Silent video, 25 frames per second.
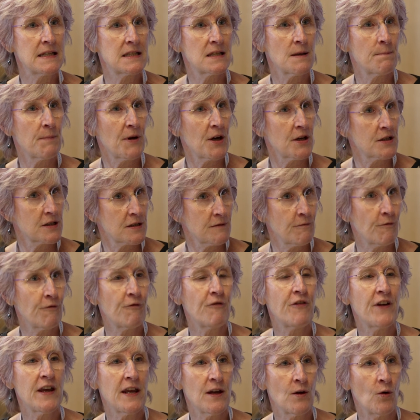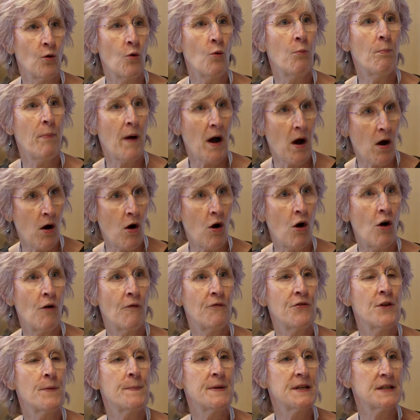the person feel part of
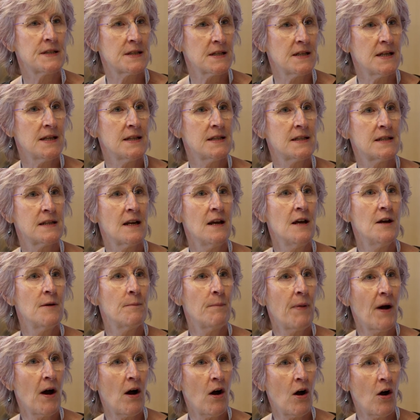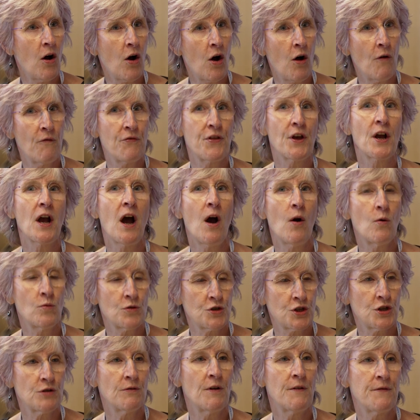the business, part of the
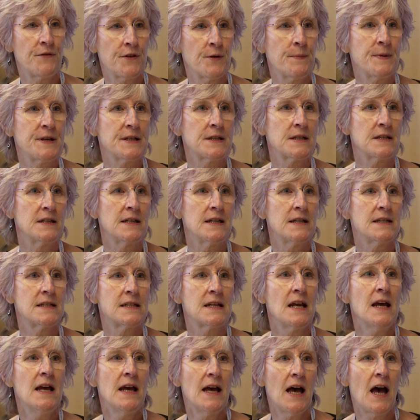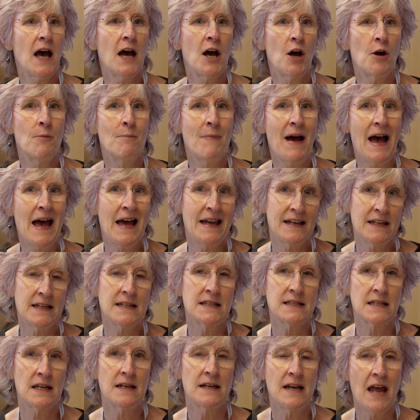culture of the business, and
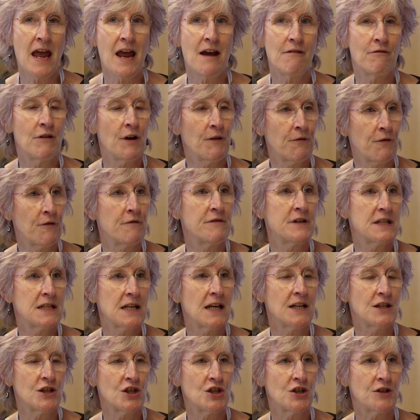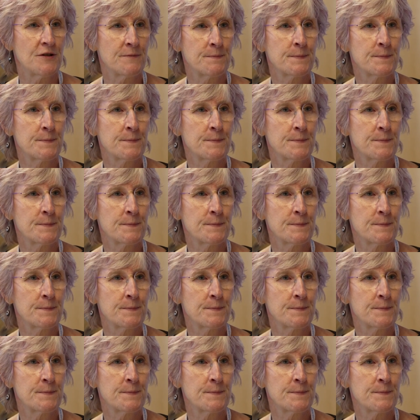is an area for retention.